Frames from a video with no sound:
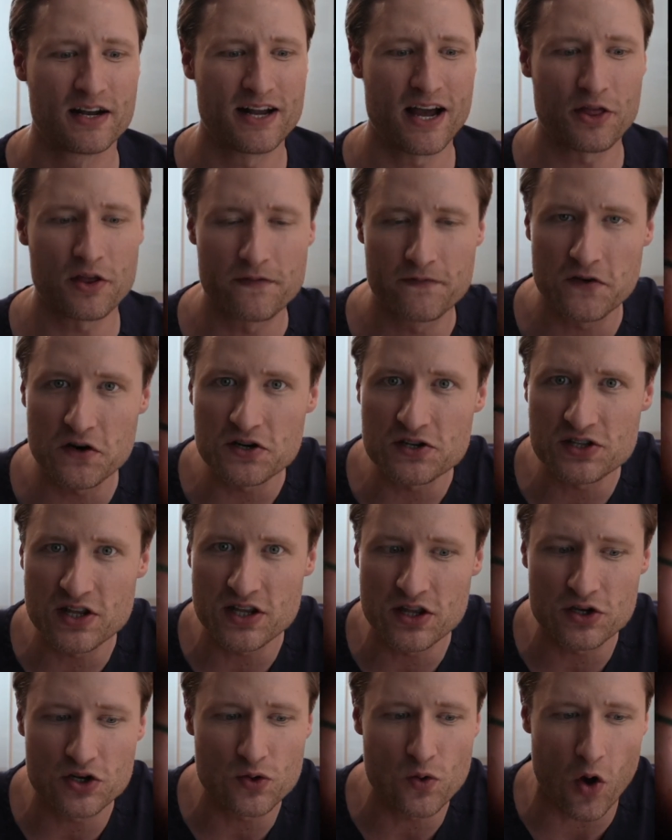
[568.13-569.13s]
Now, the first
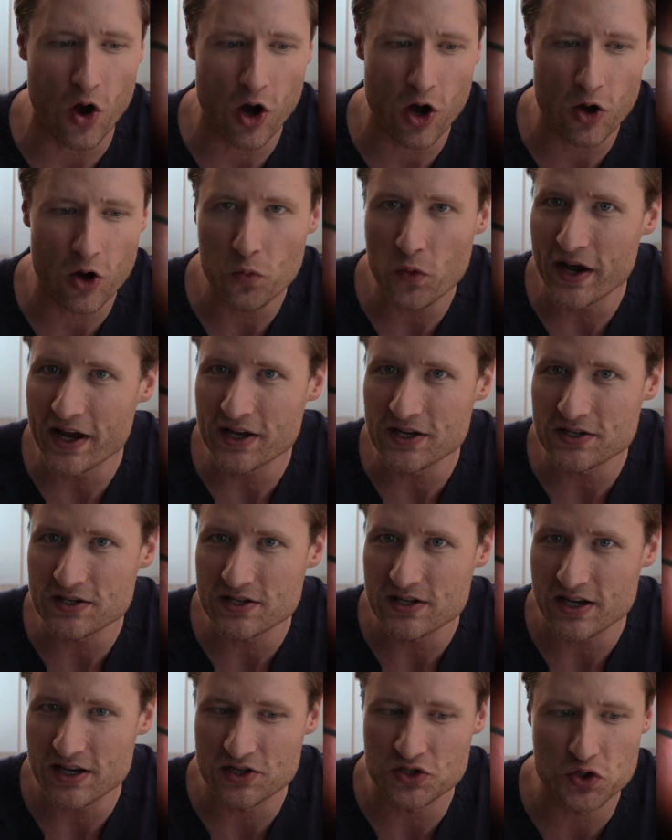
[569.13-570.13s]
thing to do
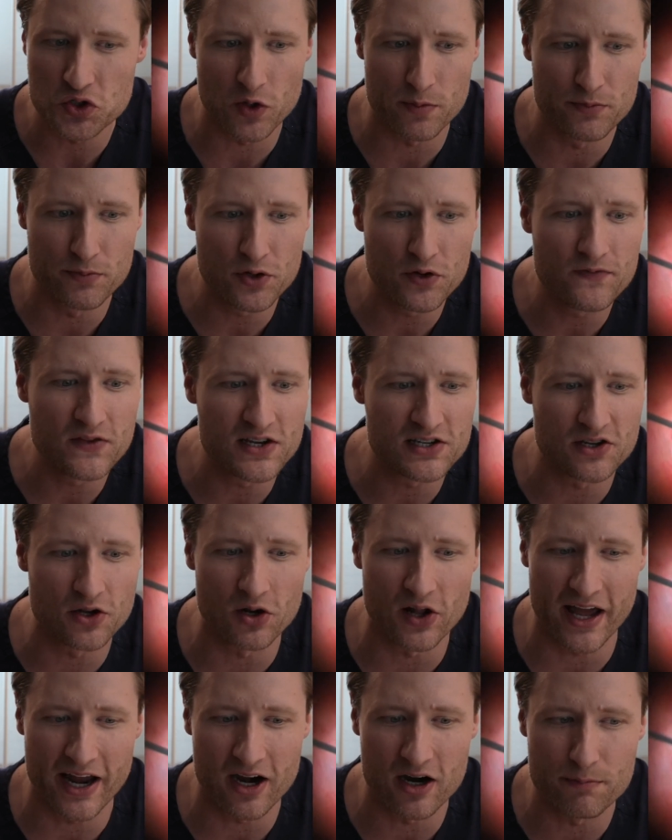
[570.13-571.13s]
always is to remove these
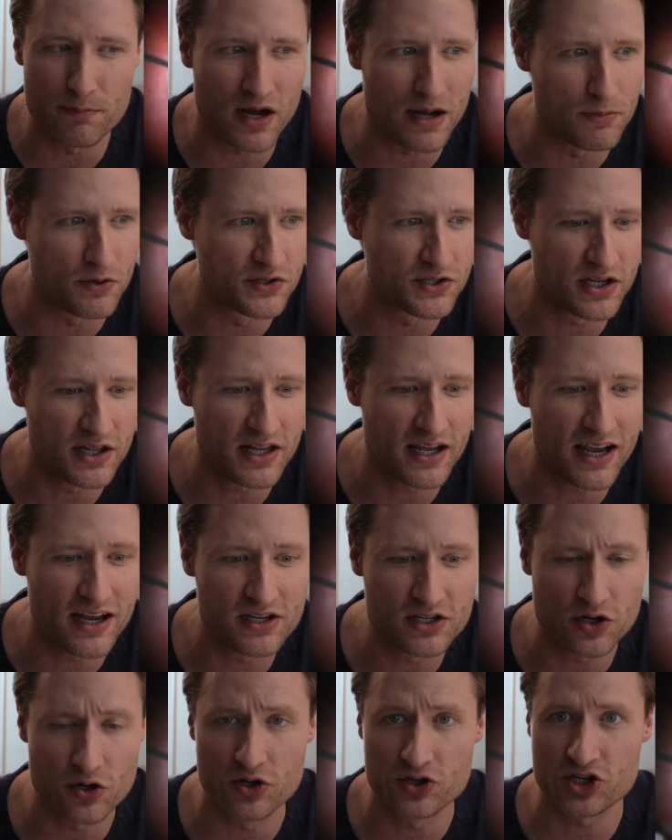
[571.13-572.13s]
little air bubbles in the
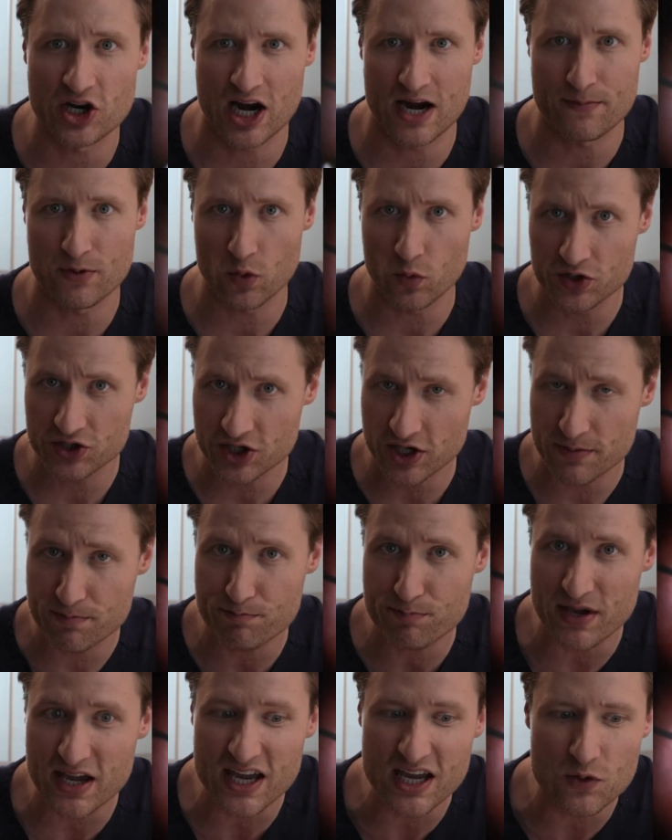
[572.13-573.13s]
anterior chamber, which
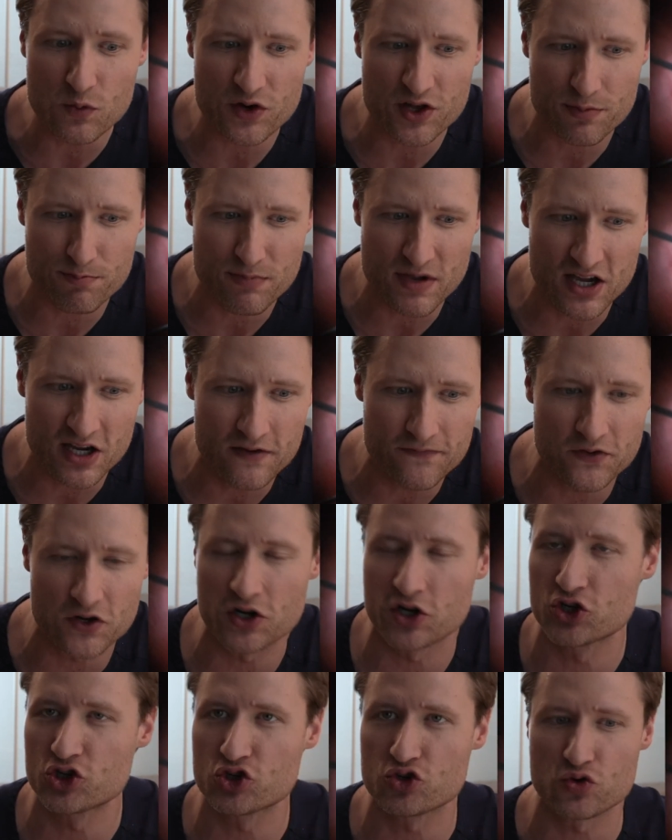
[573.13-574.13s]
compete with me for
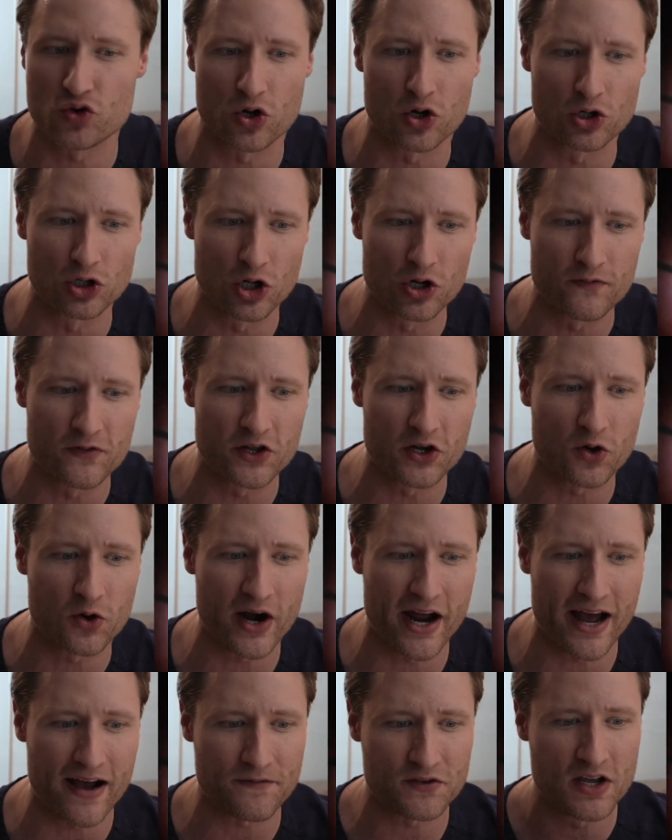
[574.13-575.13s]
control over the
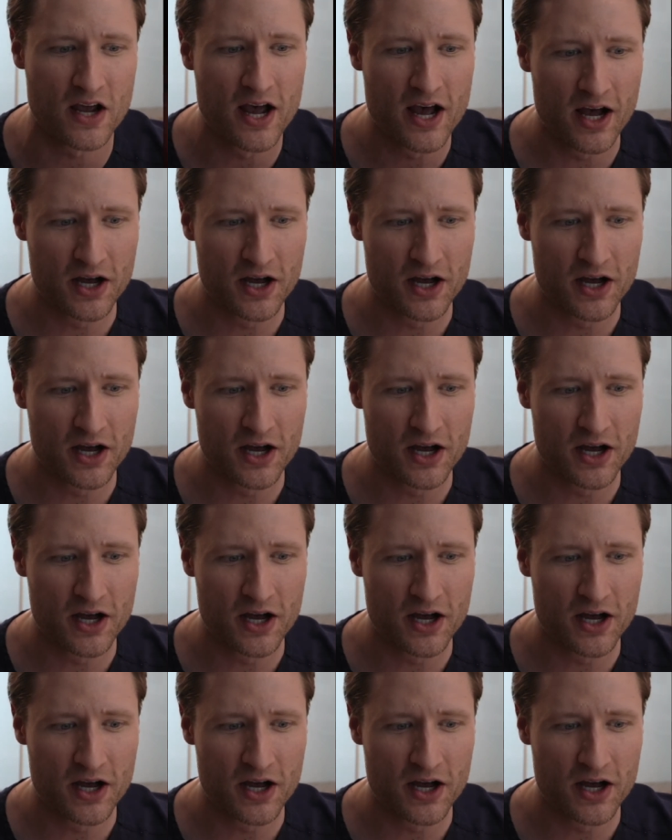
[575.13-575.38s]
graft.